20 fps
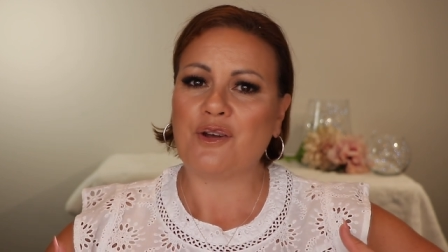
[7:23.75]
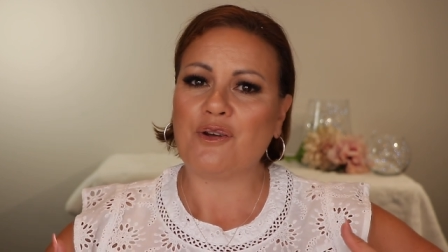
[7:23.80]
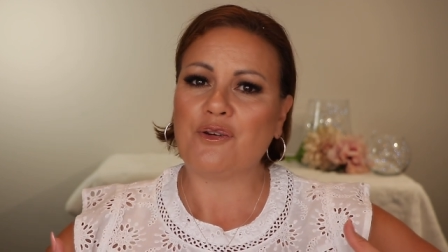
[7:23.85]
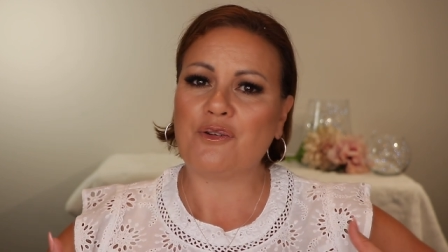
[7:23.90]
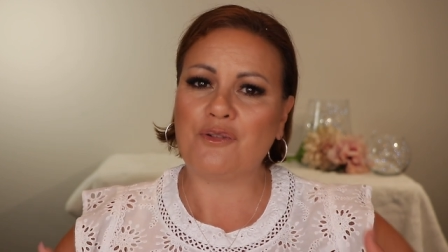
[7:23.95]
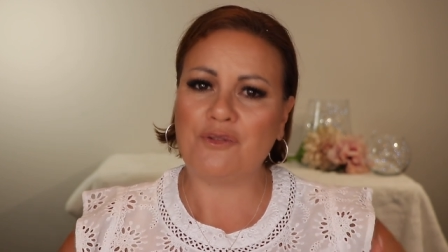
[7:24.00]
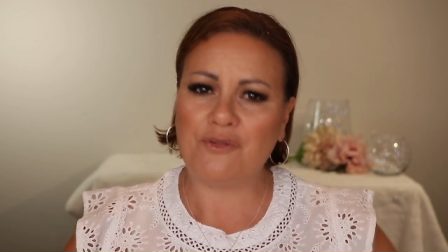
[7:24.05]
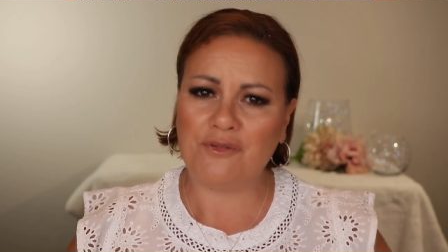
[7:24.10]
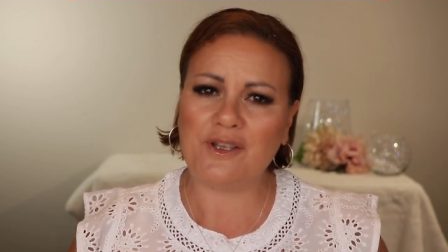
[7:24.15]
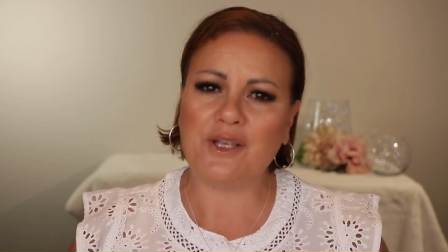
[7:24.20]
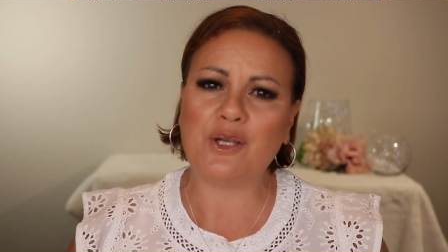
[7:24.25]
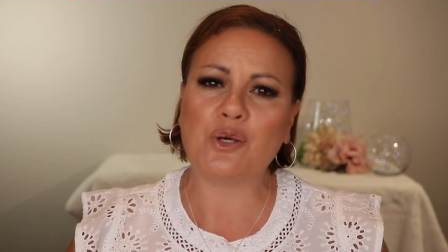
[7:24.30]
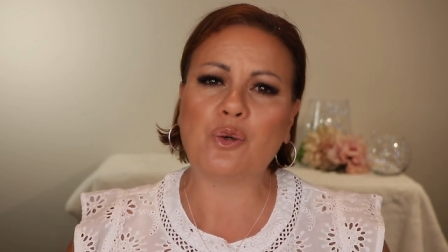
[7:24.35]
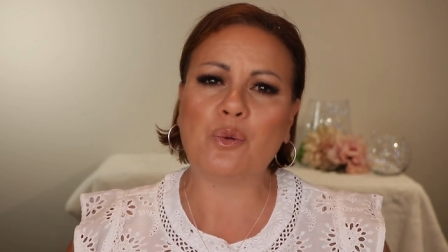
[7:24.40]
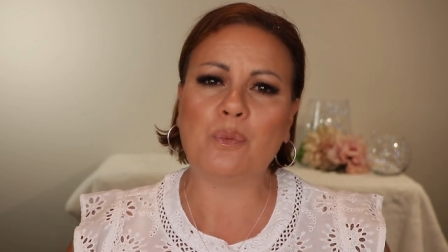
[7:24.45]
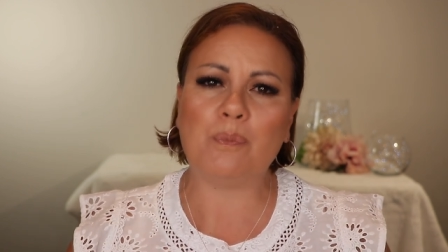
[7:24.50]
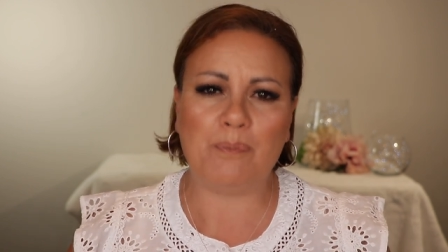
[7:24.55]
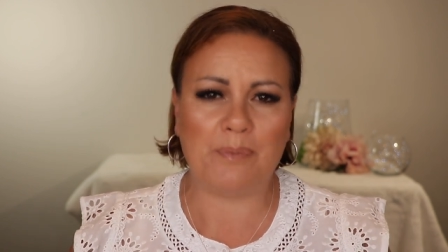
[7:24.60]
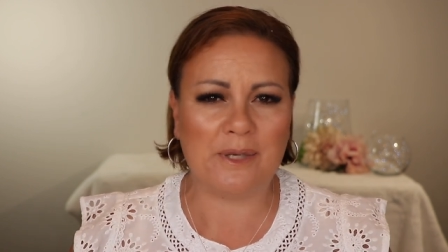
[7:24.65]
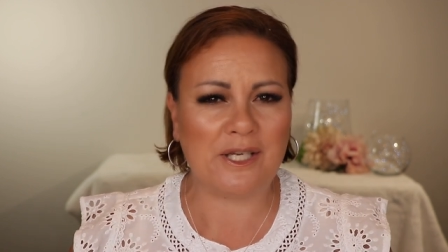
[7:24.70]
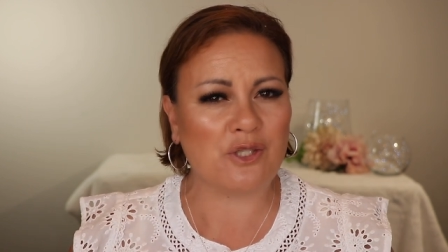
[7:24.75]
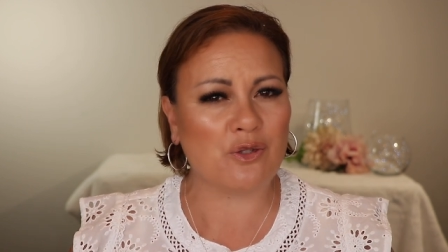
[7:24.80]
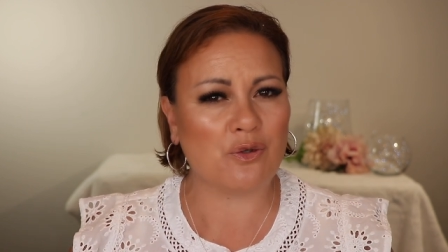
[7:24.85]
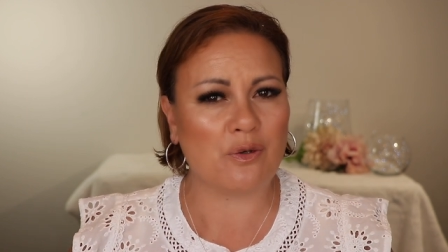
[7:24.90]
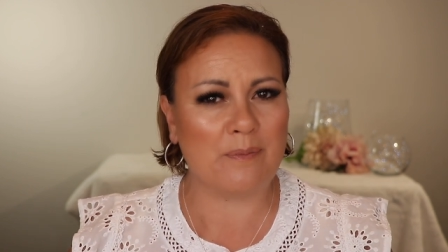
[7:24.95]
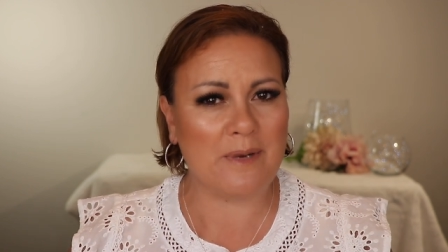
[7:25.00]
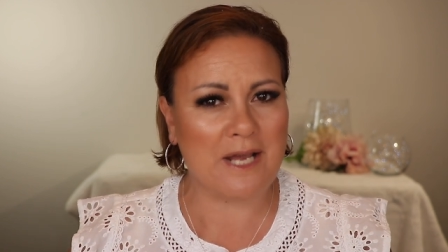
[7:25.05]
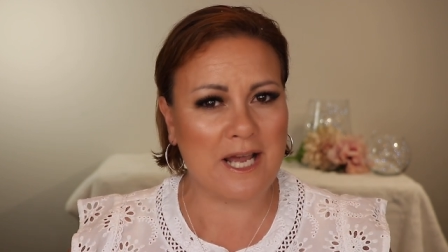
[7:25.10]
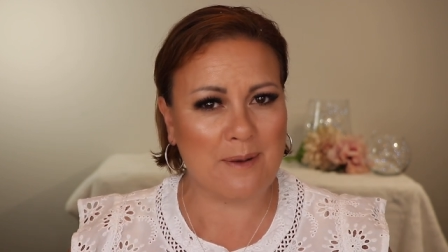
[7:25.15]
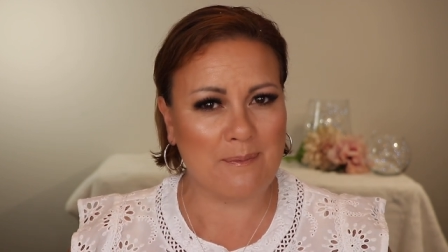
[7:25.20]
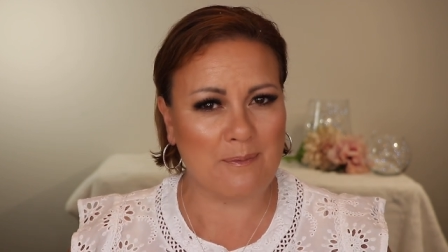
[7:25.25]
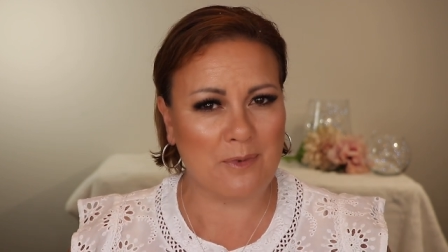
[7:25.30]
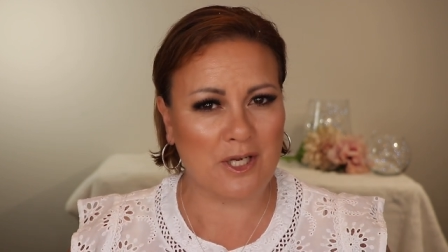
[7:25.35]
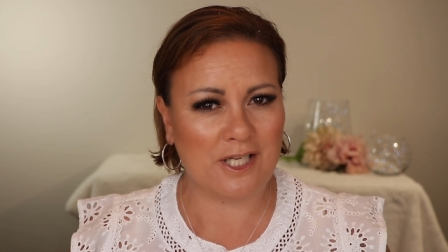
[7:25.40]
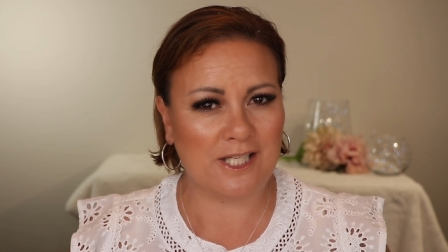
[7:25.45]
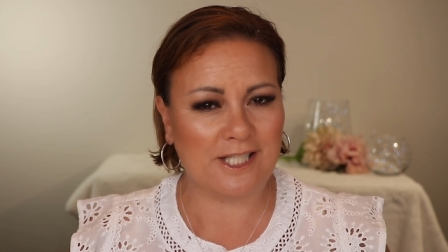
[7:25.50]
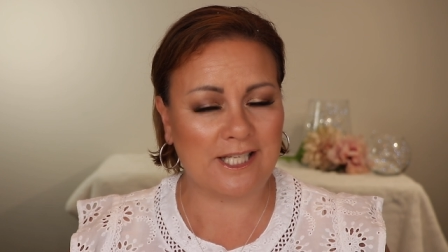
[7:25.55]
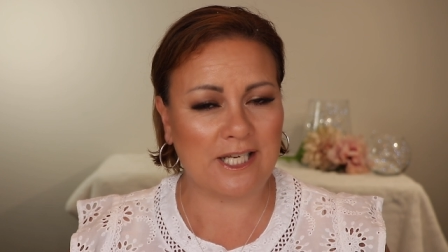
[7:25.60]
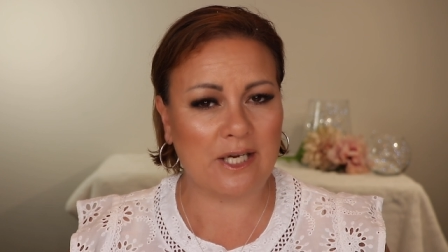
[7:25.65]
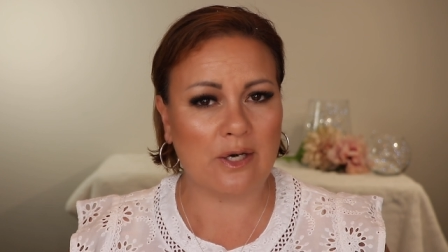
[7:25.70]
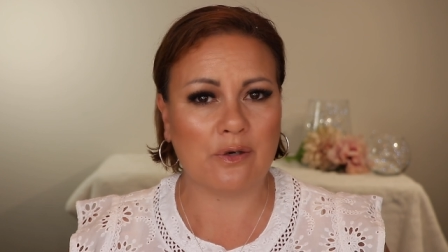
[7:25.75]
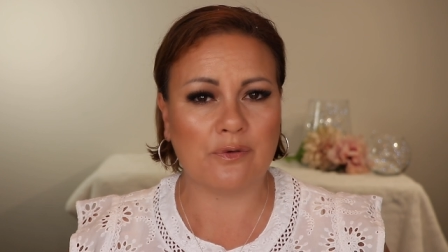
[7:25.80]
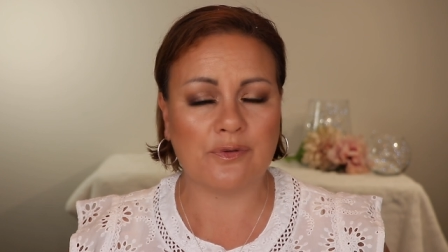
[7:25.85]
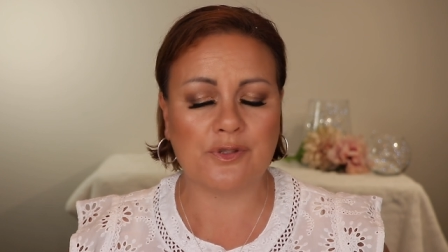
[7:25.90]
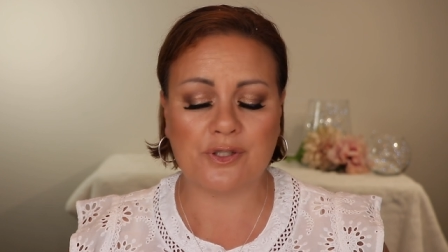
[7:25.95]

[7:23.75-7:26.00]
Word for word: feel better about myself.